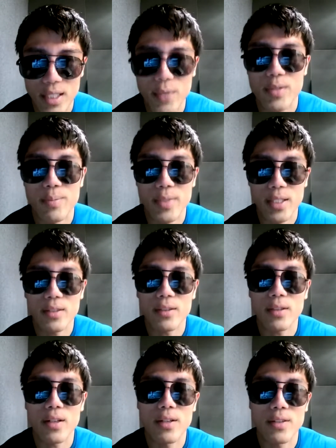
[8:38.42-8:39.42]
It was built
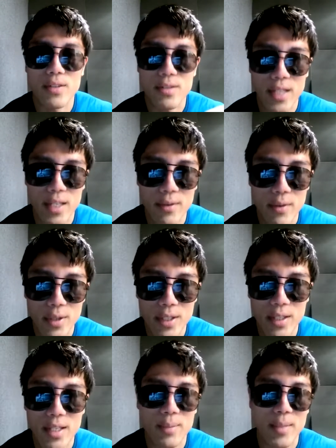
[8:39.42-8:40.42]
on the
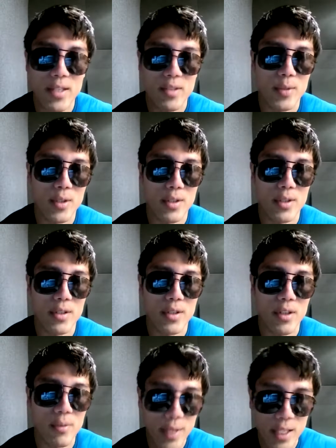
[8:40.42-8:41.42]
slavery and mass
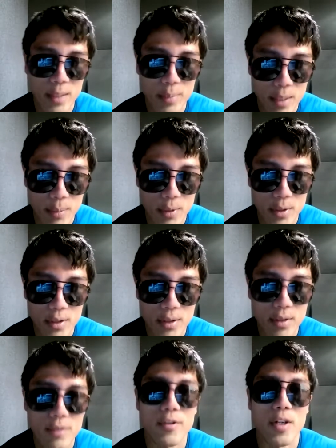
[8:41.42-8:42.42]
murder of black
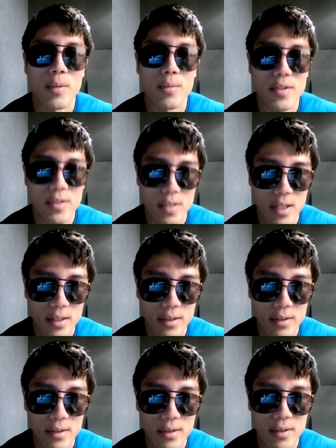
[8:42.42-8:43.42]
people from the
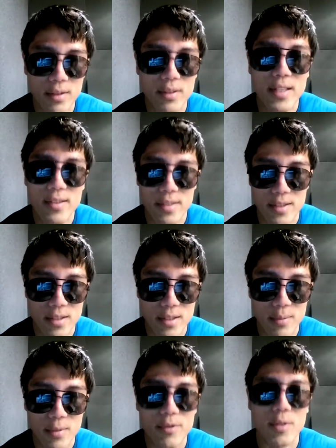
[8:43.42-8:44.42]
start,
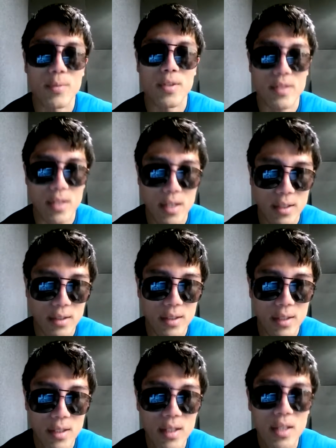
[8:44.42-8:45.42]
racism from the start.
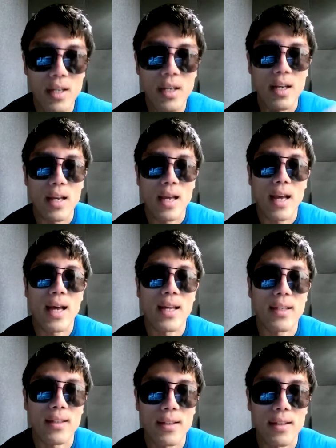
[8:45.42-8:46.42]

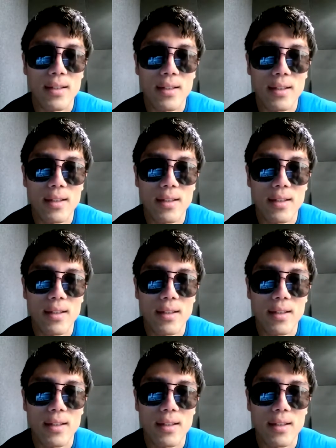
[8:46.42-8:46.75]
And